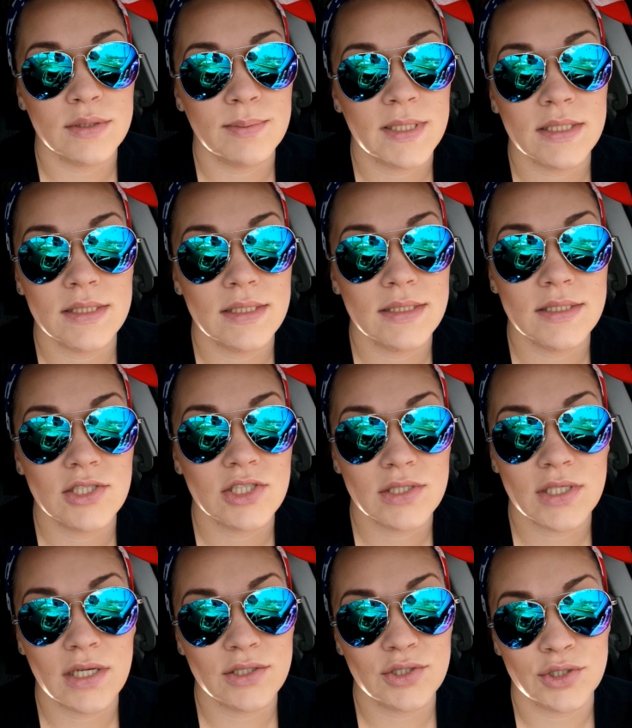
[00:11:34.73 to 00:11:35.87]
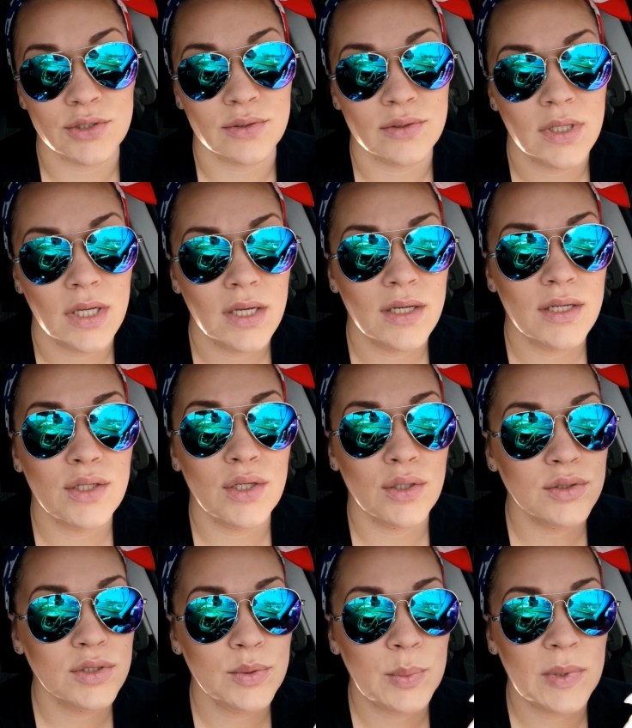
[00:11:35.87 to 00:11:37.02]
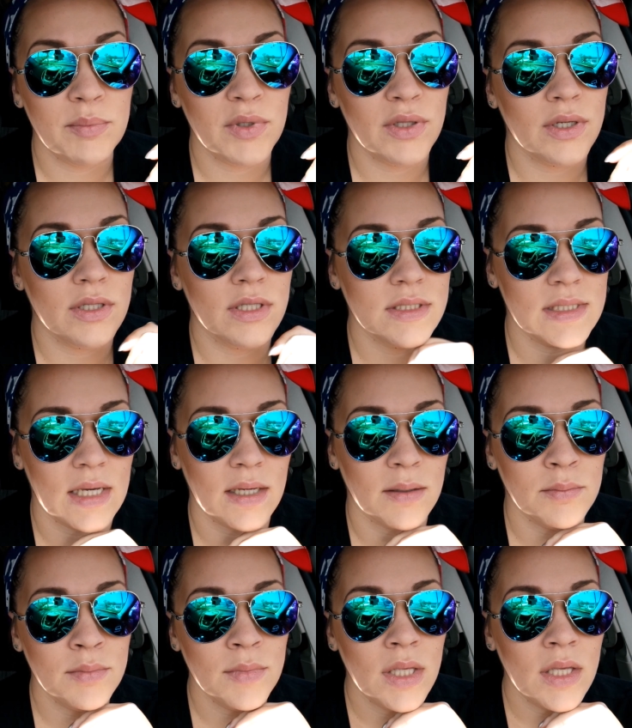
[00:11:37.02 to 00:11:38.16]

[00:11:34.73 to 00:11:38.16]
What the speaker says: because it's just not true. No two people are the same.